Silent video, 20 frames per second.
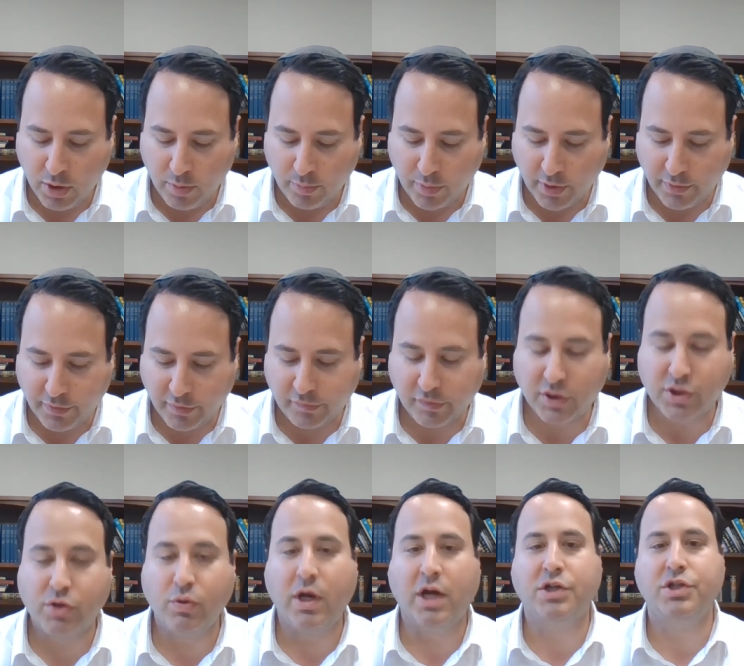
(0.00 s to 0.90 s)
But this
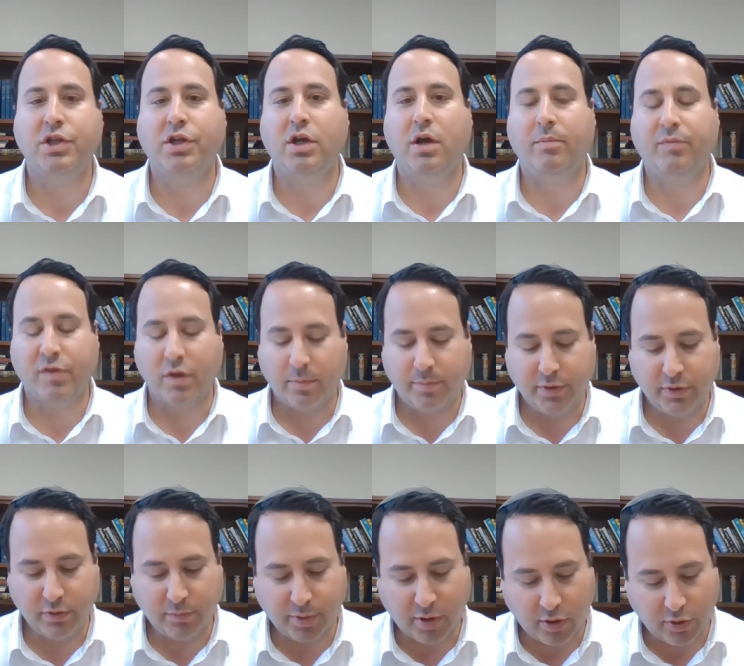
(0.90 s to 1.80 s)
issue actually comes up in
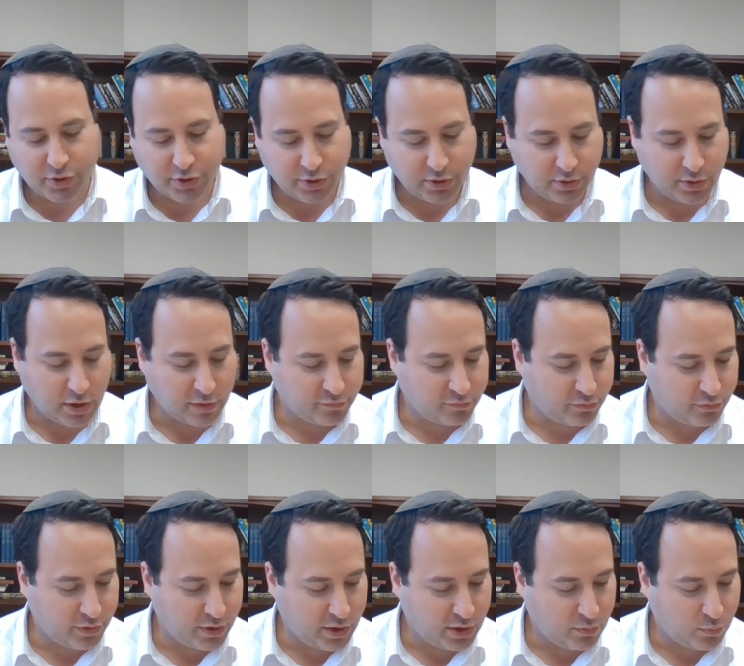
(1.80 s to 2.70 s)
the Parsha
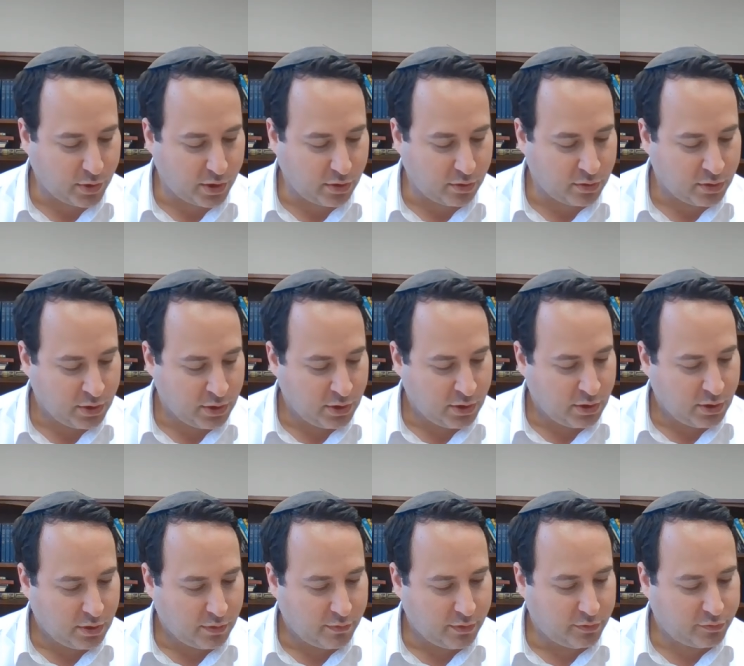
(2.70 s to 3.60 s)
yesterday, where
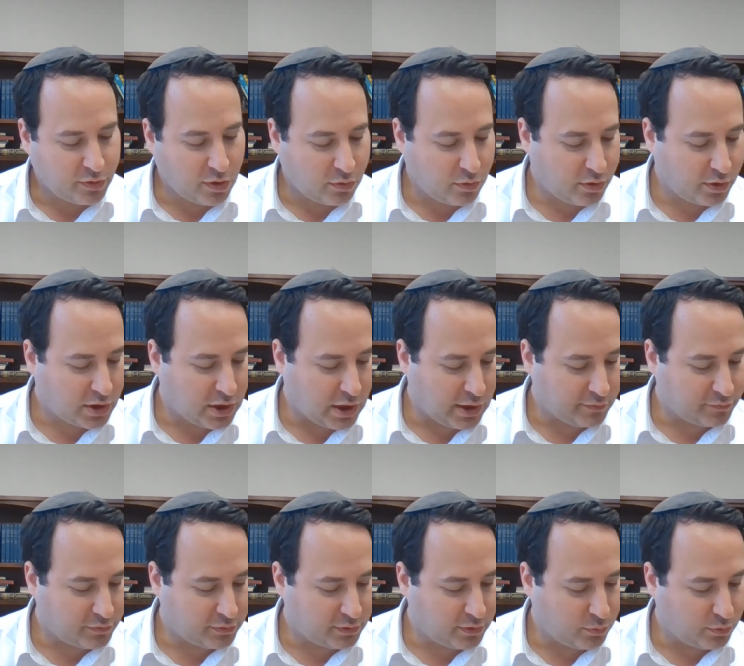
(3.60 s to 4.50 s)
the Torah
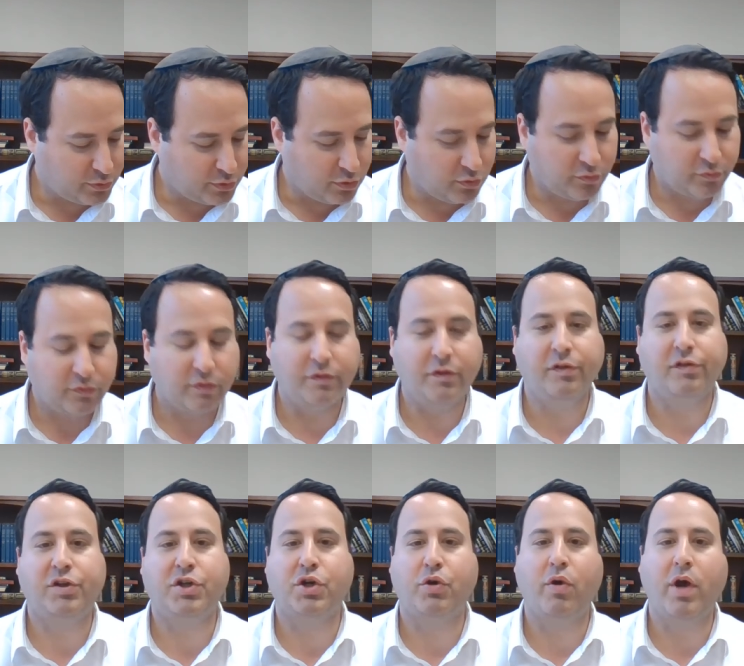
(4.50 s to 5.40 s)
constantly returns to
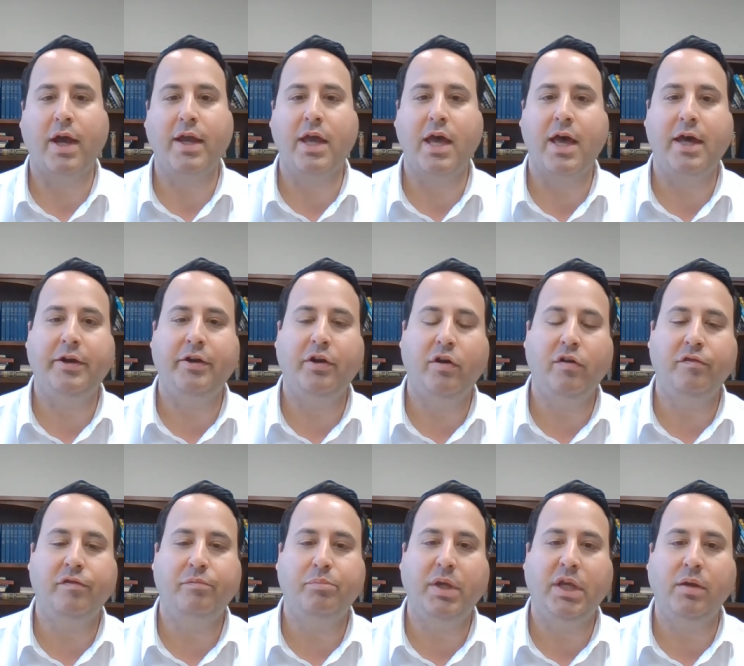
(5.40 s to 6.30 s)
this triad
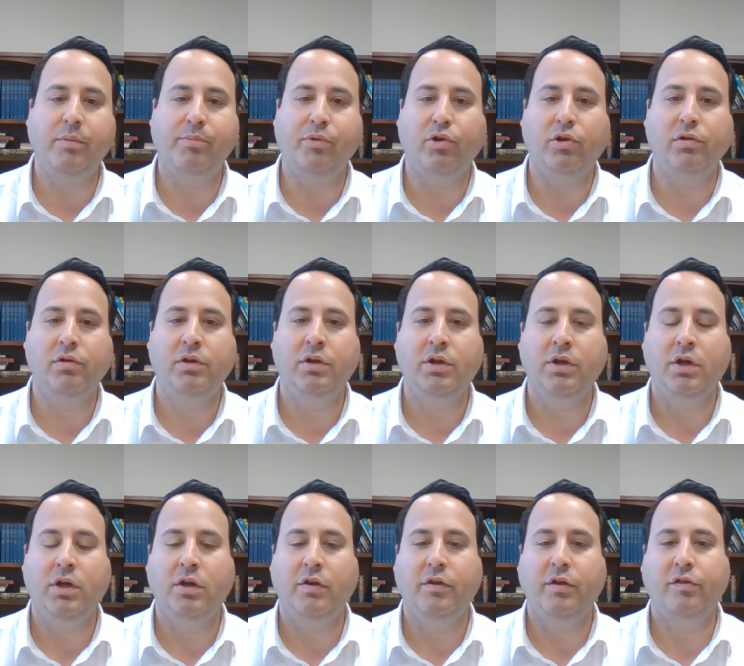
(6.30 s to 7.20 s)
of people,
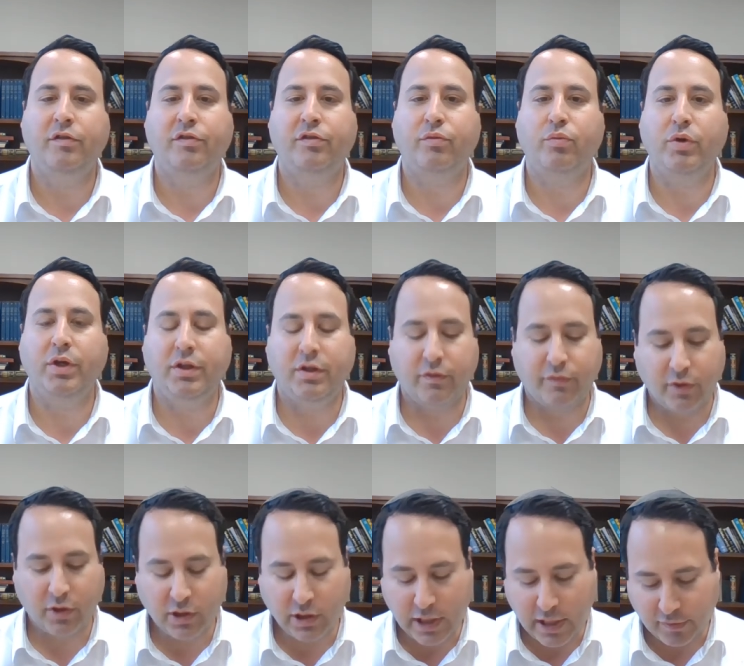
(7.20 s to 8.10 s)
these three
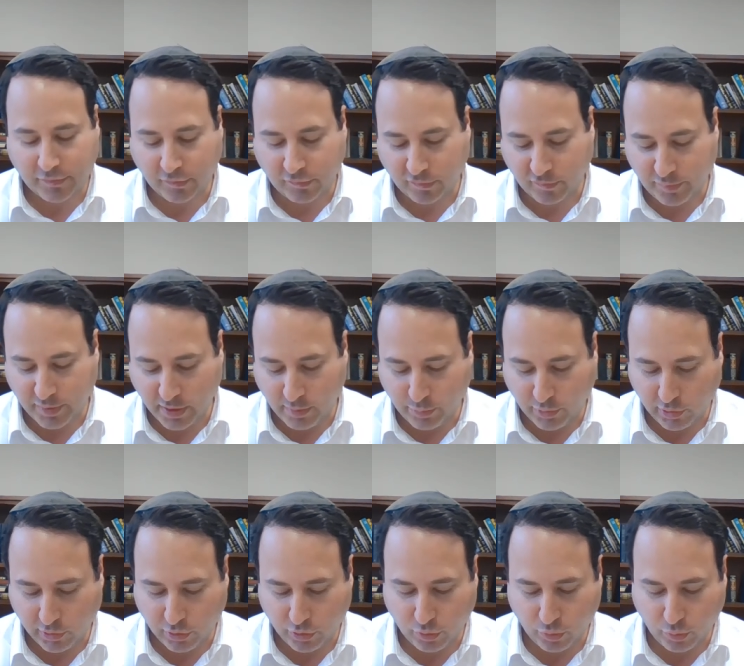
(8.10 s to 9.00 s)
different classes of
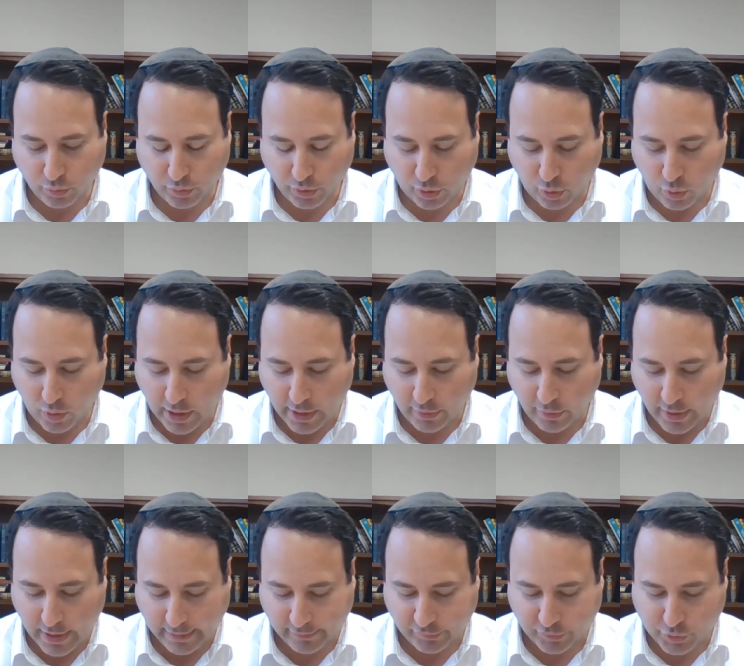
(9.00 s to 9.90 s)
people who require
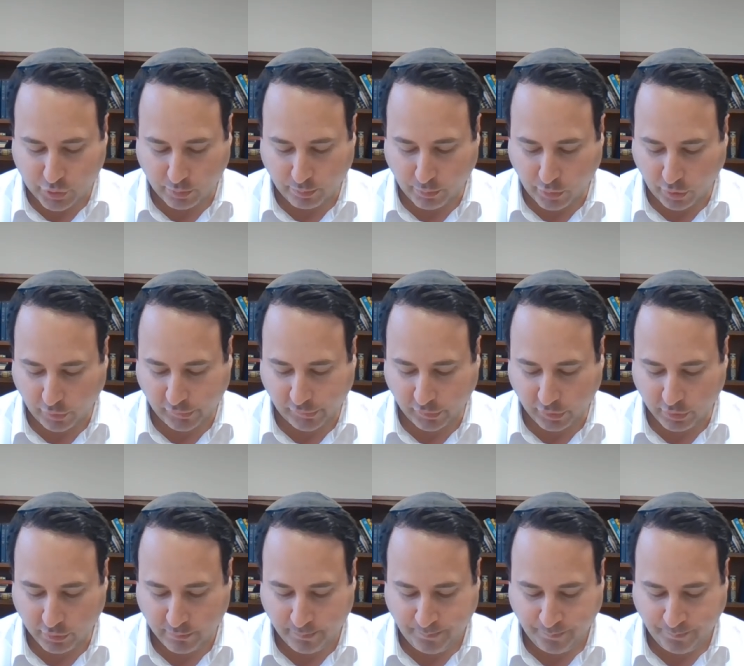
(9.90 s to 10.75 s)
extra mercy.